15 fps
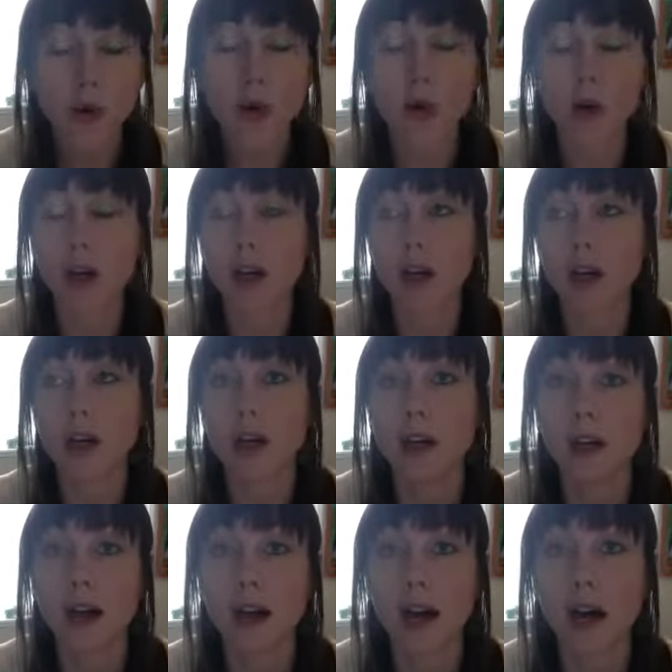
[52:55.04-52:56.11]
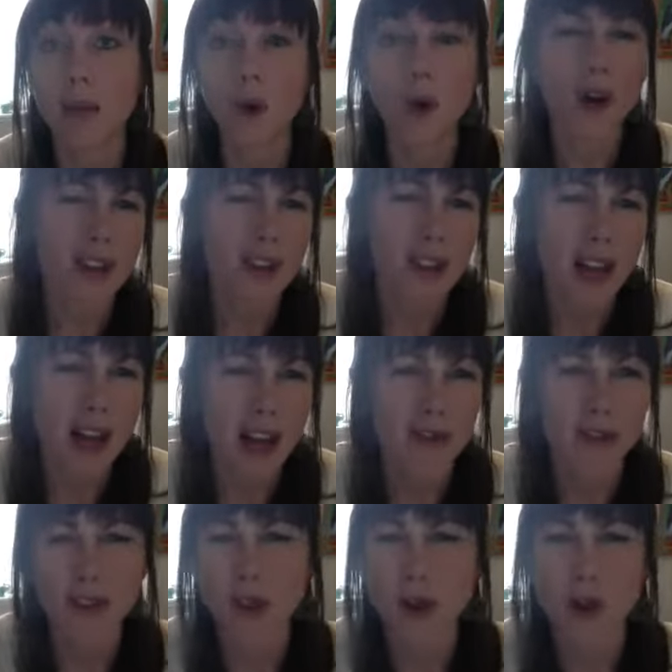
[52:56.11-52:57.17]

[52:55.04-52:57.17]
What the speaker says: or Oil Life. There's a